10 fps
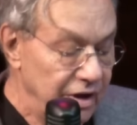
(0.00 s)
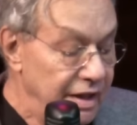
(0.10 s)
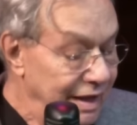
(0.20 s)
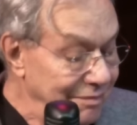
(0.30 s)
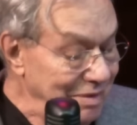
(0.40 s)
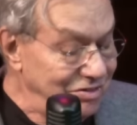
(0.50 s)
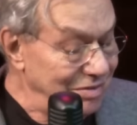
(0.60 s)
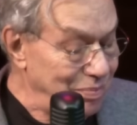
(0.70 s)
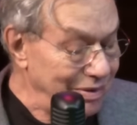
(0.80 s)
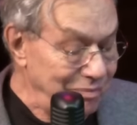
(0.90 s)
It means
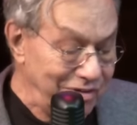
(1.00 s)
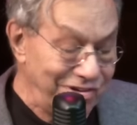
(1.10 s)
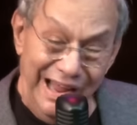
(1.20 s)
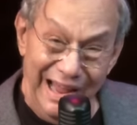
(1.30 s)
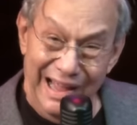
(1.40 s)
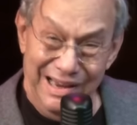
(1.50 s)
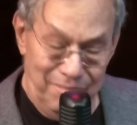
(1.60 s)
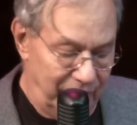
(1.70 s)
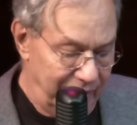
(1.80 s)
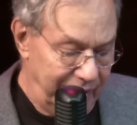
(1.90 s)
that pretty much
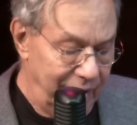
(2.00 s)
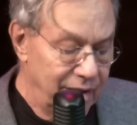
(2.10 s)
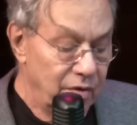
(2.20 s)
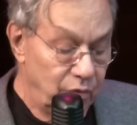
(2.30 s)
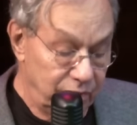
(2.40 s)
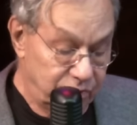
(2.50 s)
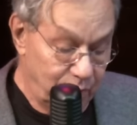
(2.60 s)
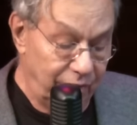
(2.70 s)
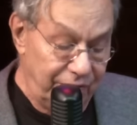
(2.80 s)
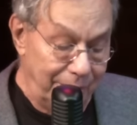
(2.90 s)
anybody with
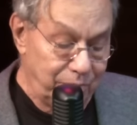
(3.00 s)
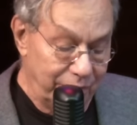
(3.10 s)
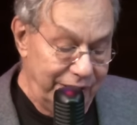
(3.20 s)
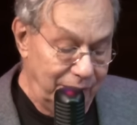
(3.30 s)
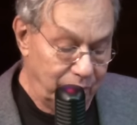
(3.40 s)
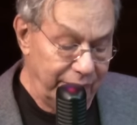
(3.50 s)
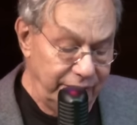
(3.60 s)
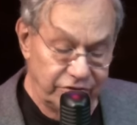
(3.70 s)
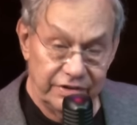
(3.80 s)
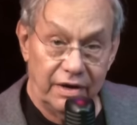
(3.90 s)
12 operating
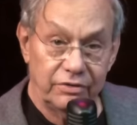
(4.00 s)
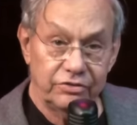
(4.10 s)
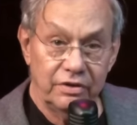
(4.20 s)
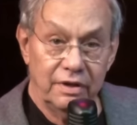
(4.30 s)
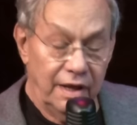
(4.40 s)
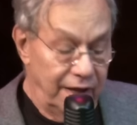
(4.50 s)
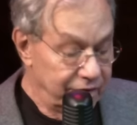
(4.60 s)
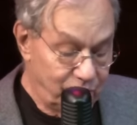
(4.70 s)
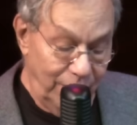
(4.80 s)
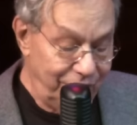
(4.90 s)
brain cells
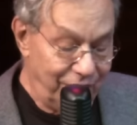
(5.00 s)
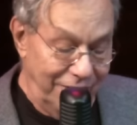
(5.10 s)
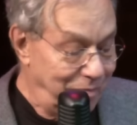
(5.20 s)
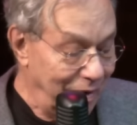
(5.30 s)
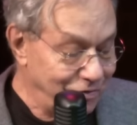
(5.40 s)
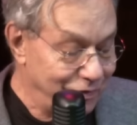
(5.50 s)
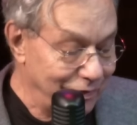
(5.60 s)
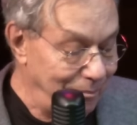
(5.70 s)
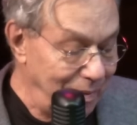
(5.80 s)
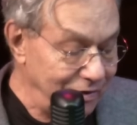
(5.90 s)
and $25 for
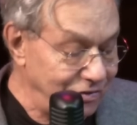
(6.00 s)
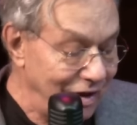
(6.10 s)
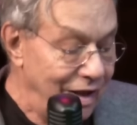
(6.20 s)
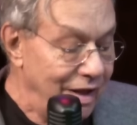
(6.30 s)
a bus